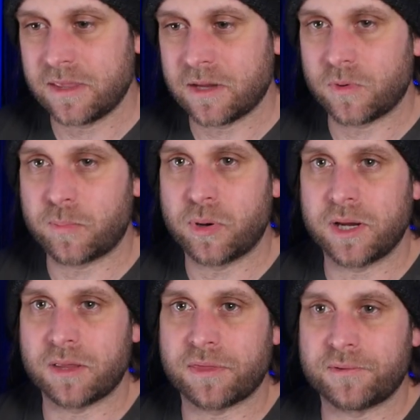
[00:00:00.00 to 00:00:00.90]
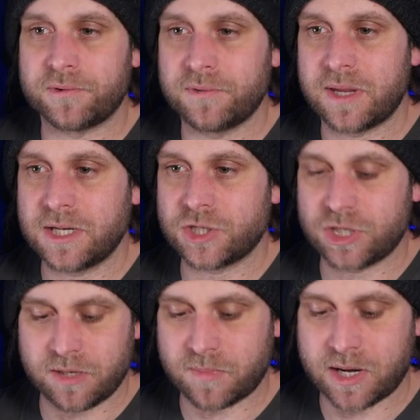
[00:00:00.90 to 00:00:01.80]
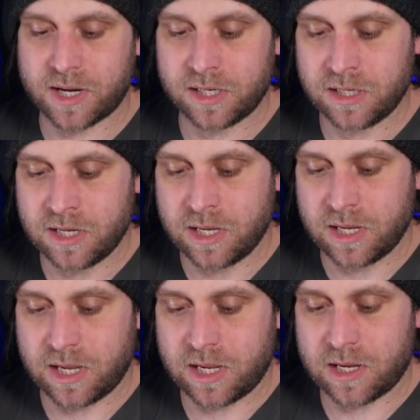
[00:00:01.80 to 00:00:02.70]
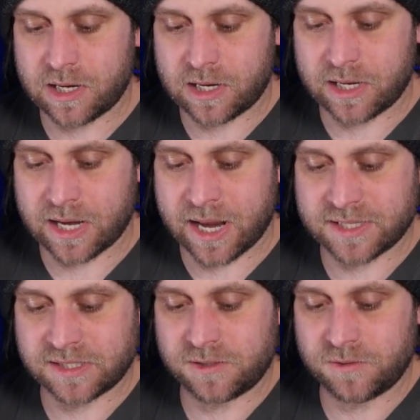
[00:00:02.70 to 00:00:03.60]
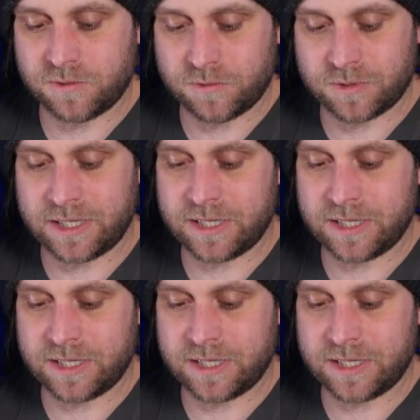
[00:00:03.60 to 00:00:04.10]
that we're putting through the HDMI. Uh, it has to,